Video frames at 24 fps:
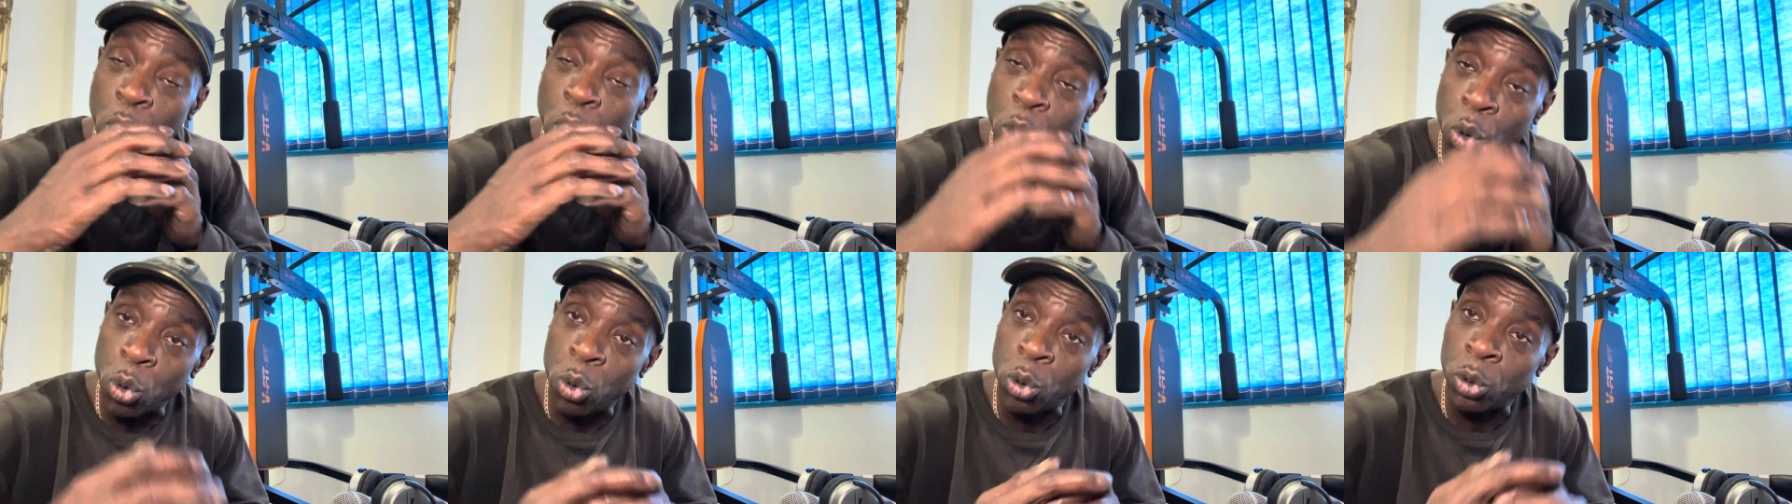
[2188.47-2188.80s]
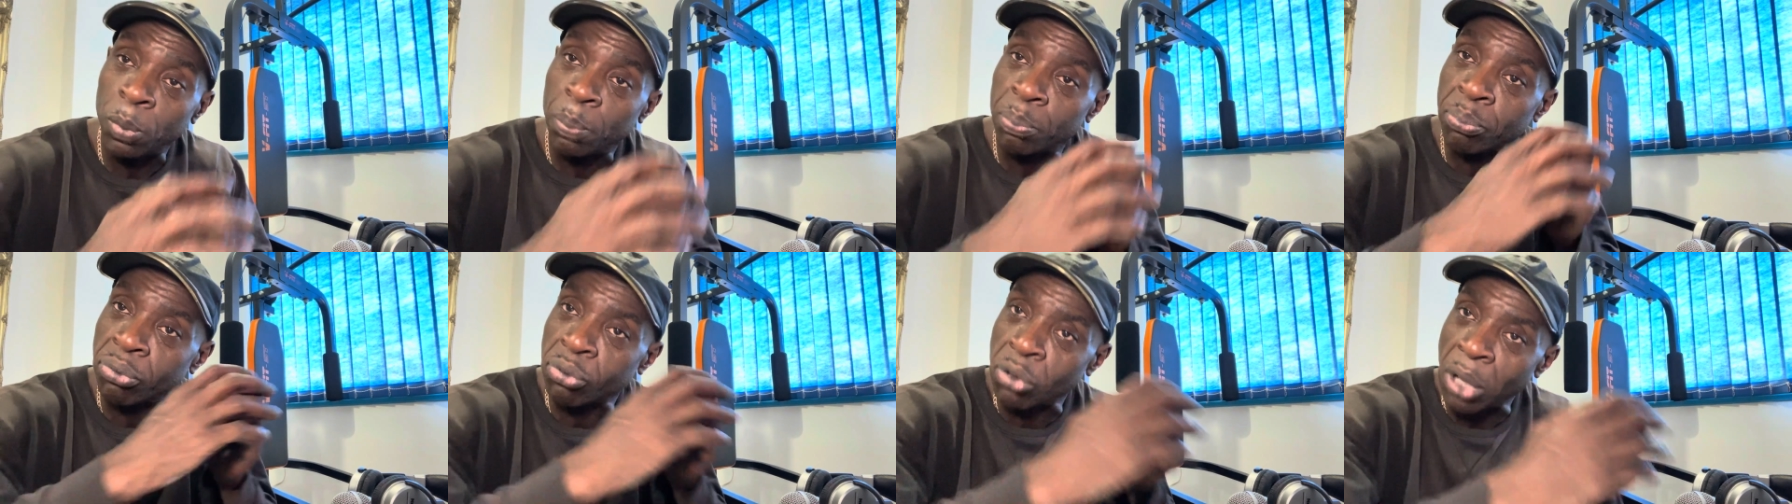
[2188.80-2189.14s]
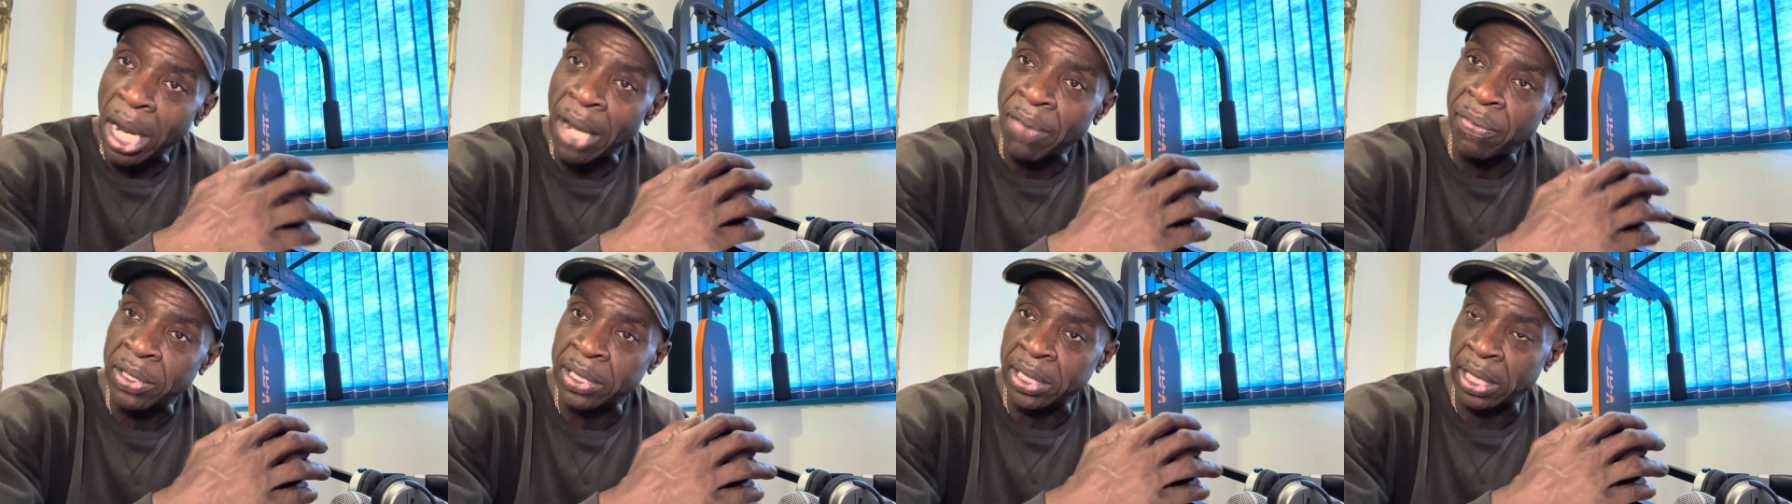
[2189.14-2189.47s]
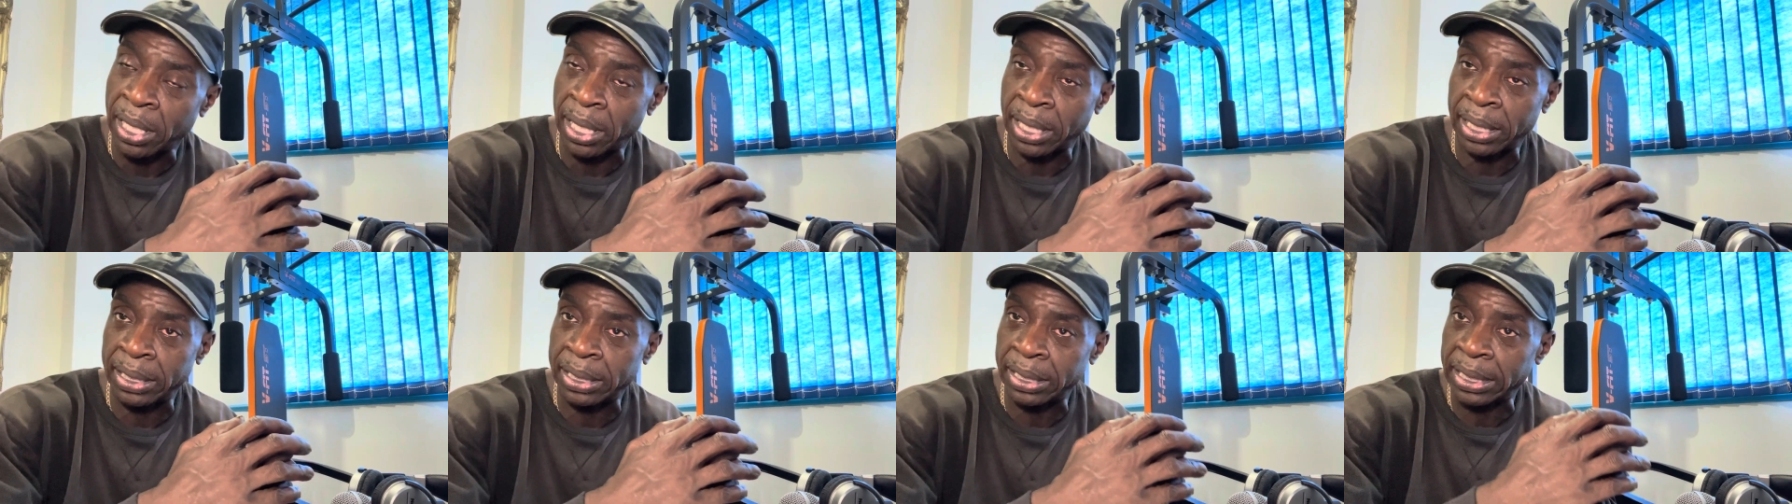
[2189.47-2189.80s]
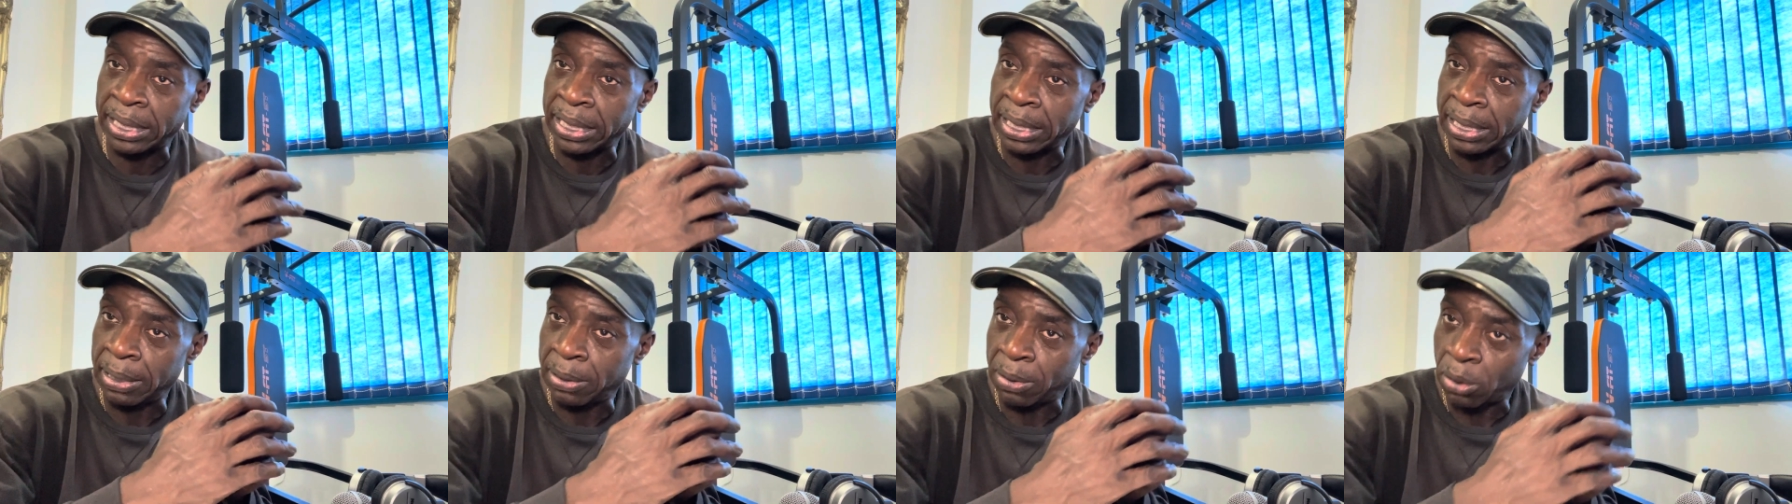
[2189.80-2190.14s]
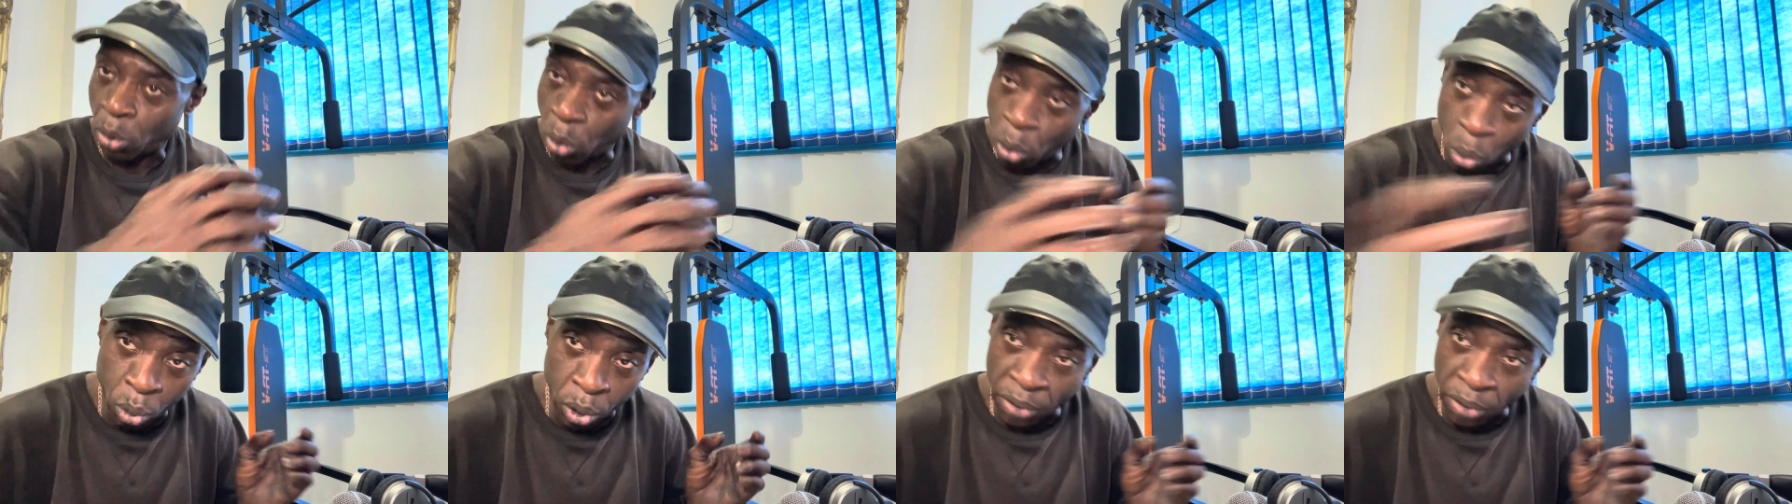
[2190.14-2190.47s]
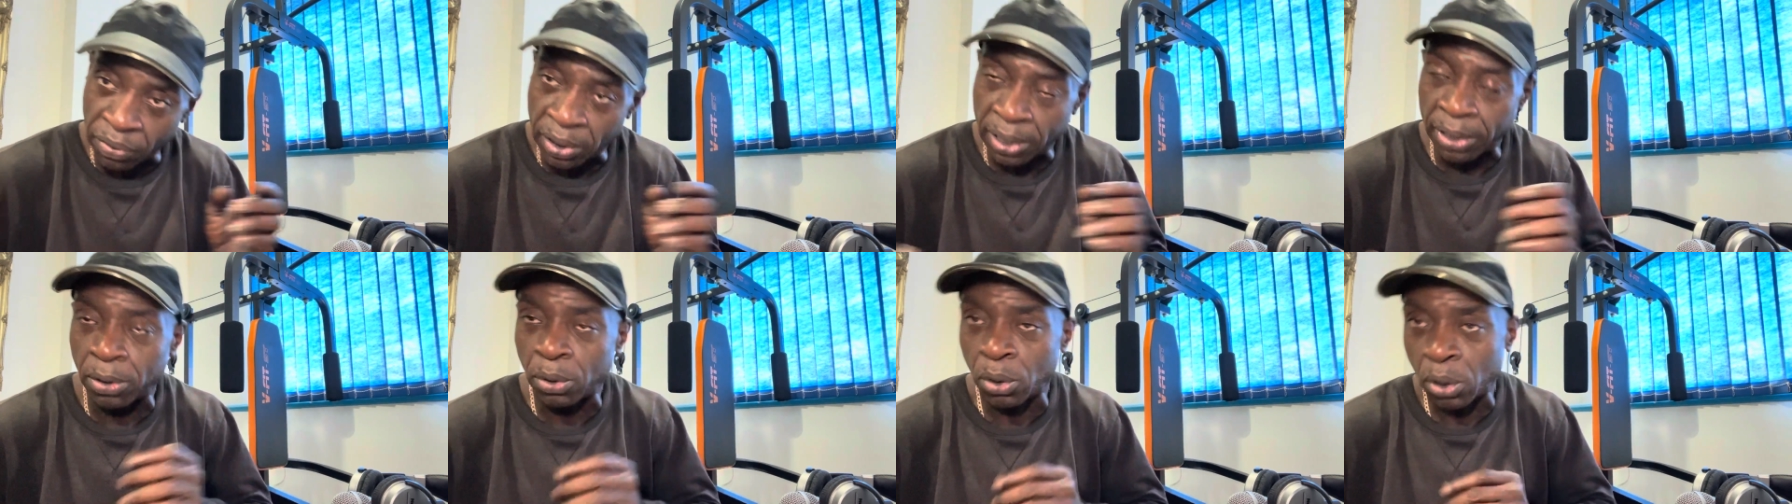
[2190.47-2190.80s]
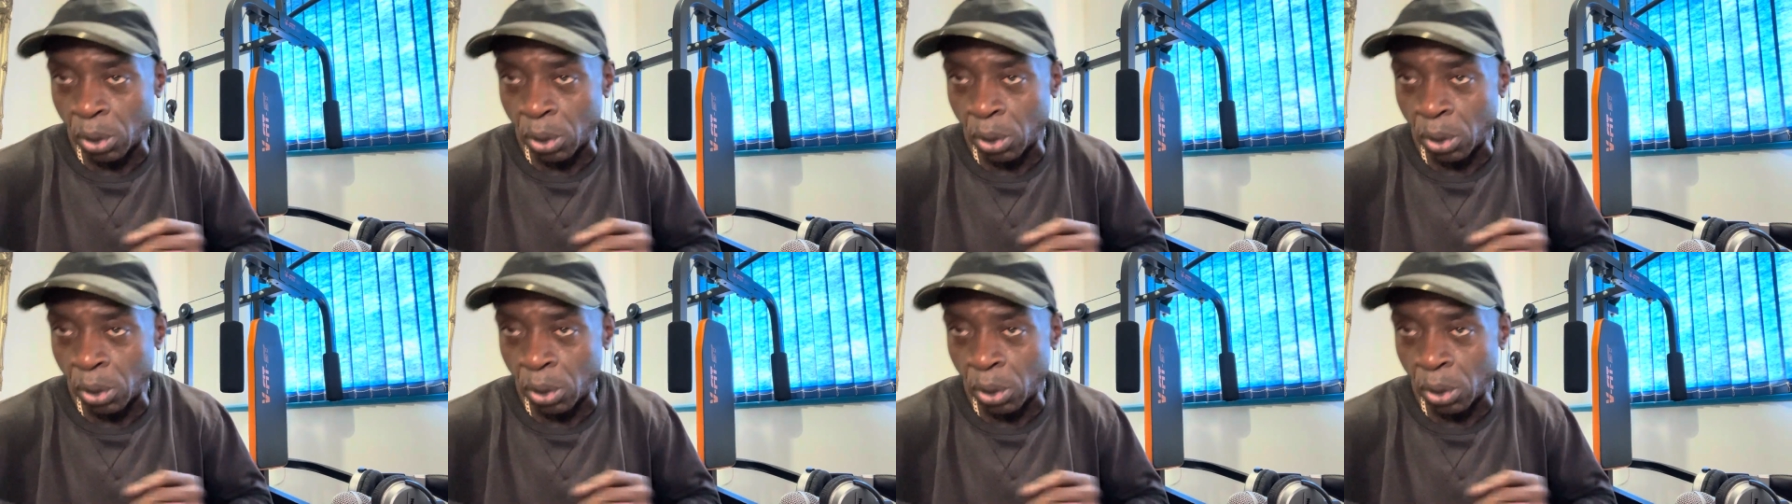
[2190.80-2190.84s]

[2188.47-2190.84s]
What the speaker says: all privatised, all of it.